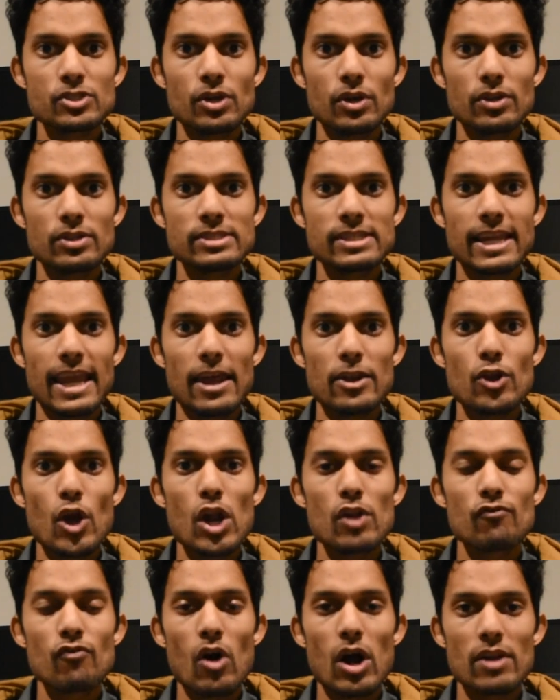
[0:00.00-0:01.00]
to, to get
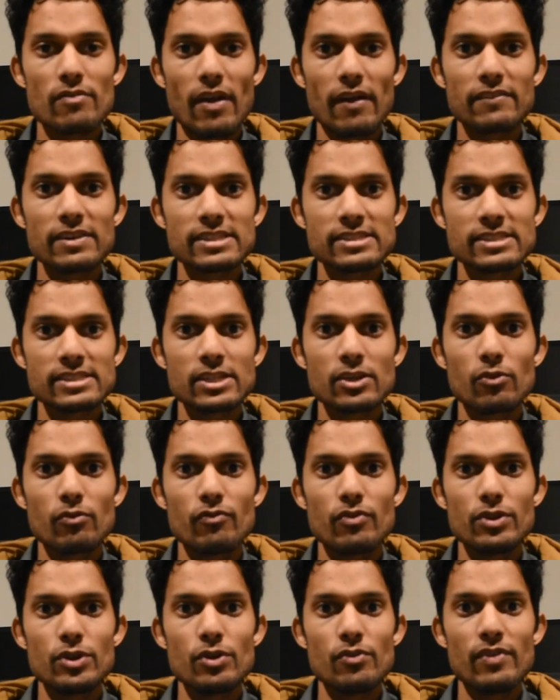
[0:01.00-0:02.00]
notified of every single
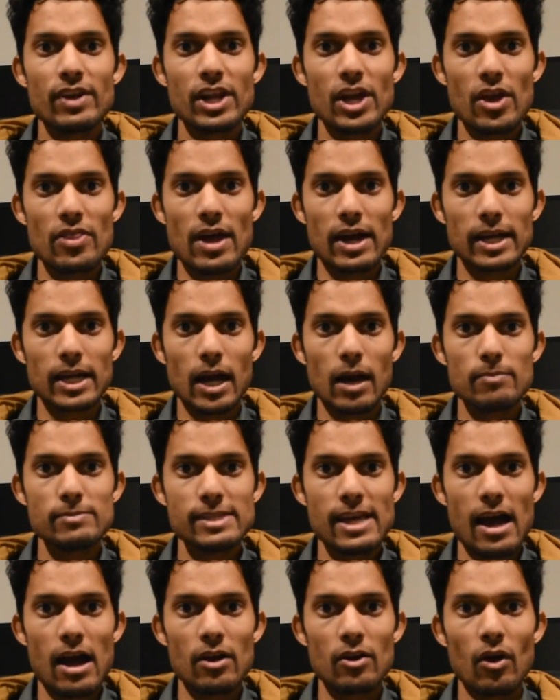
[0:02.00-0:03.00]
new video that comes
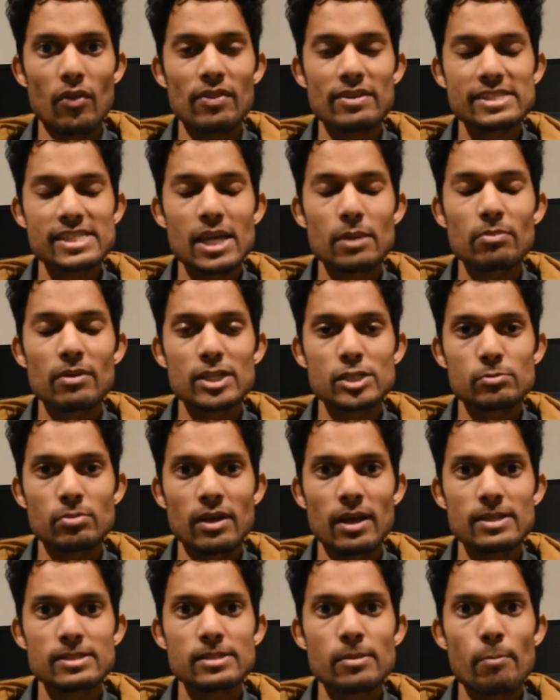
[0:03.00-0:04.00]
out on the C plus
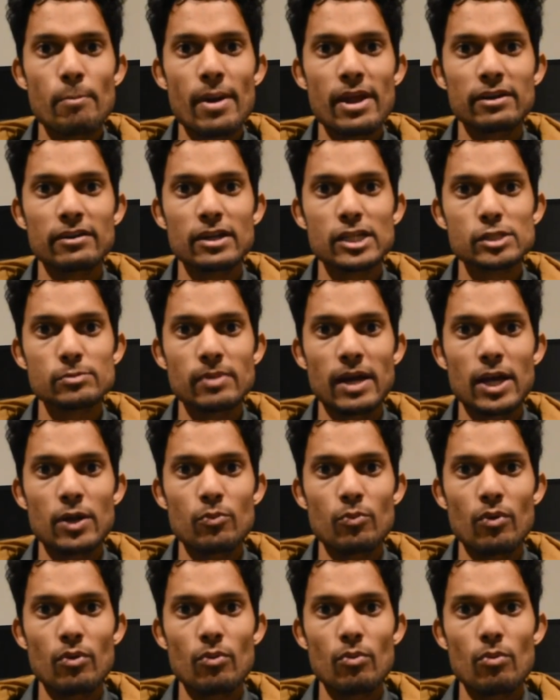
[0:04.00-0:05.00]
plus Better
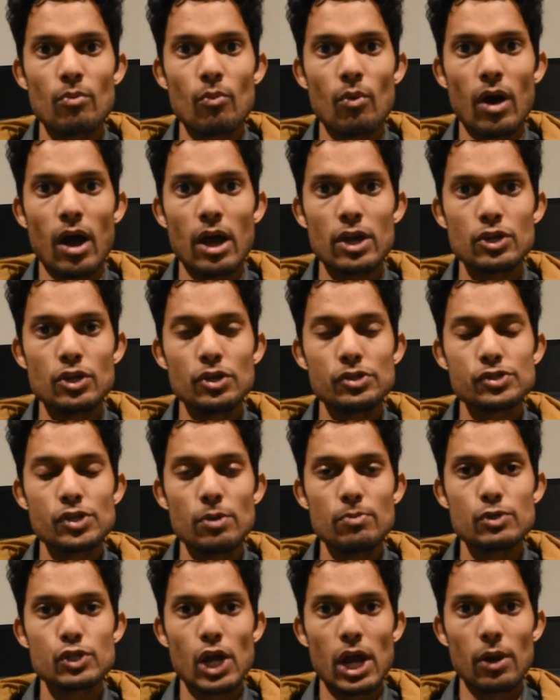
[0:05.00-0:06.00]
Explained uh,
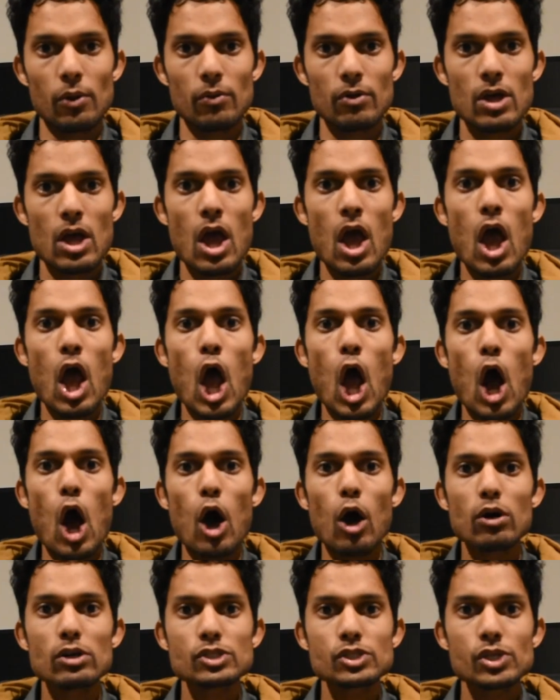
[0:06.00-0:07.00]
YouTube channel.
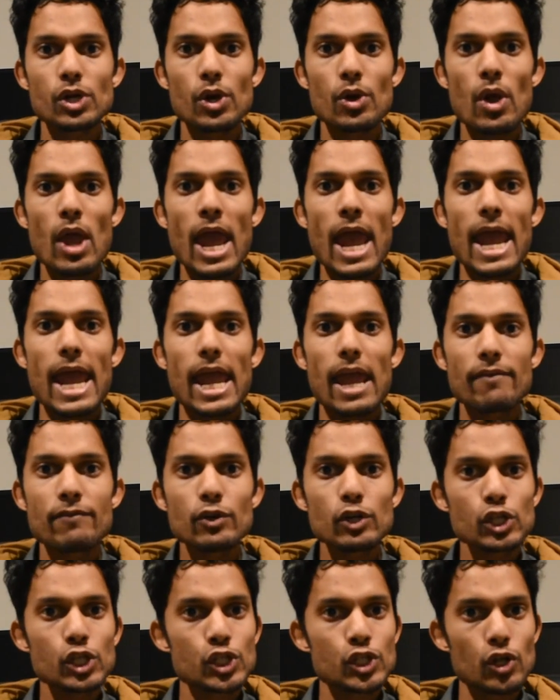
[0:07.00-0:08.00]
Also, if
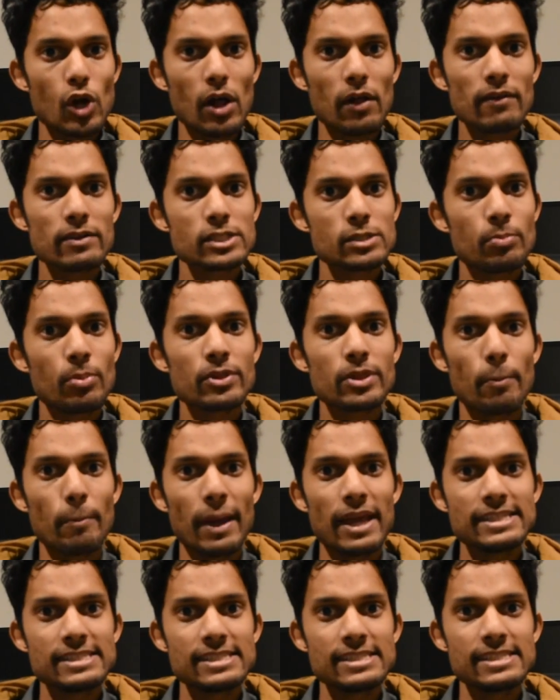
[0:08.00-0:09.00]
you're struggling to put the
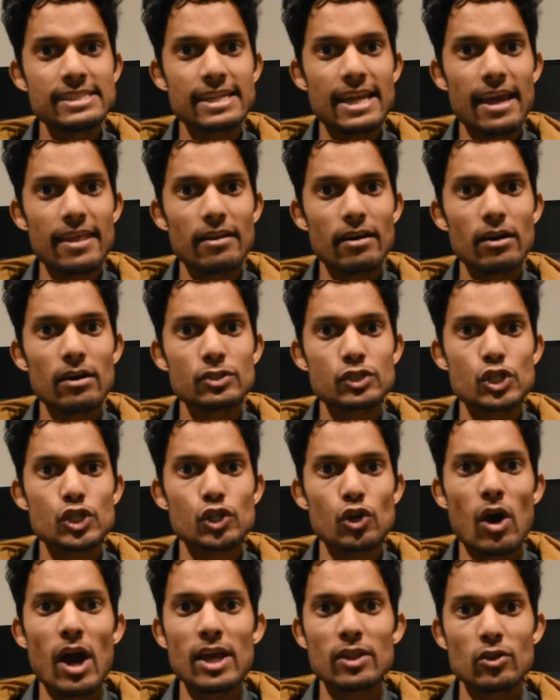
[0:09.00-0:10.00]
pieces together to
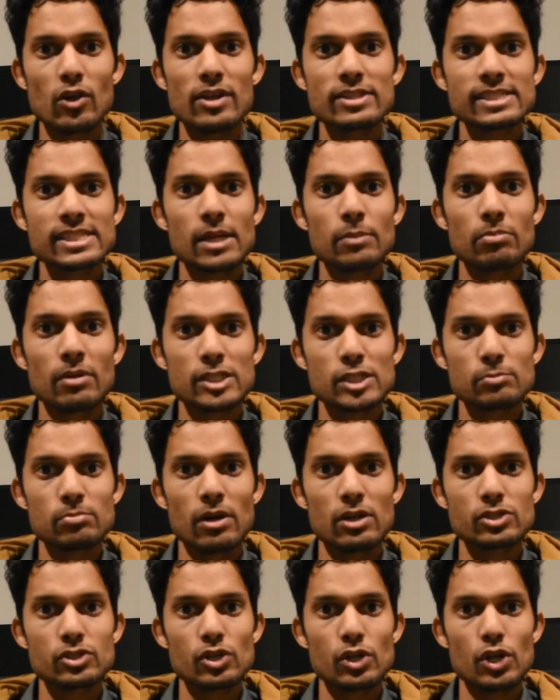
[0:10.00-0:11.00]
try and learn C plus
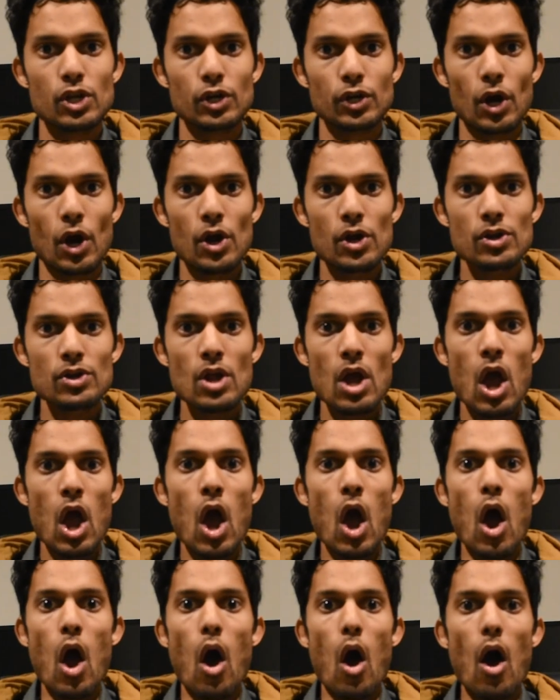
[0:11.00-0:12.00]
plus on your own,
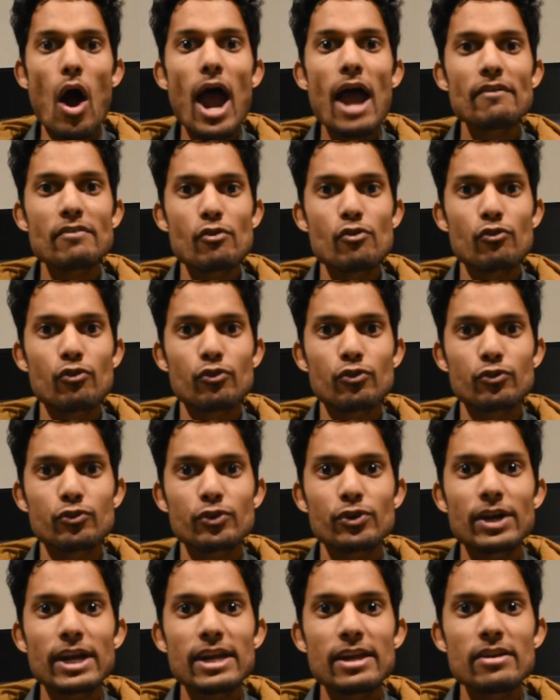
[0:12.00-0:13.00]
I have a
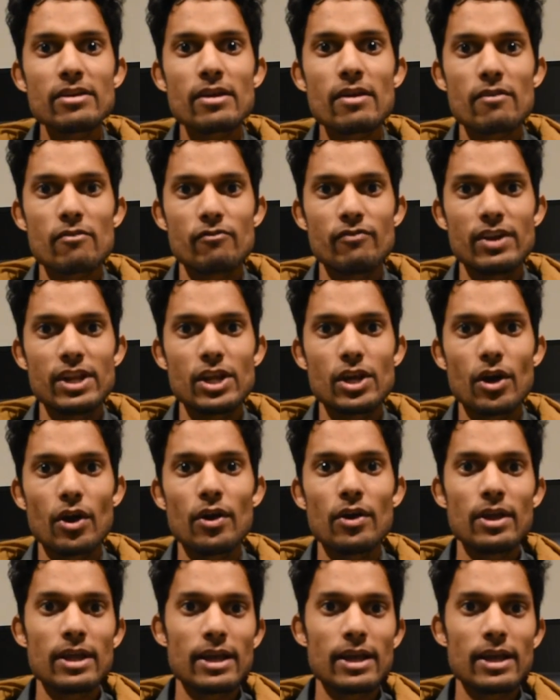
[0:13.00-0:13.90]
free video,